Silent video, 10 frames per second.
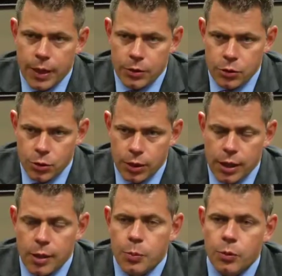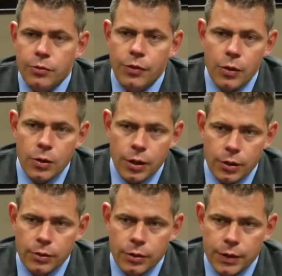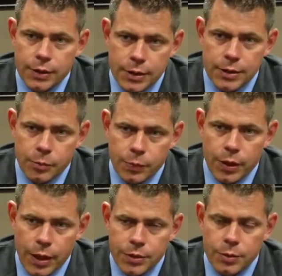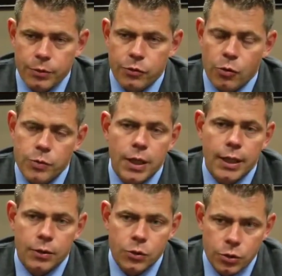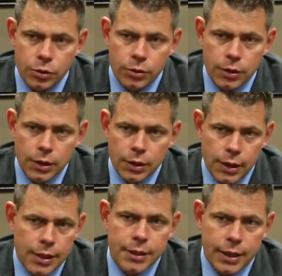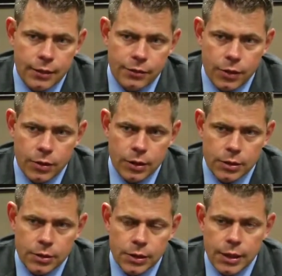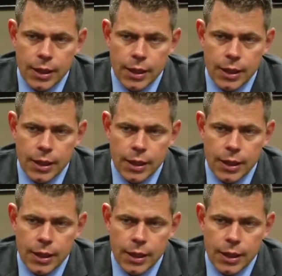make sure that our portfolio of existing production performs like it should. That's a key focus.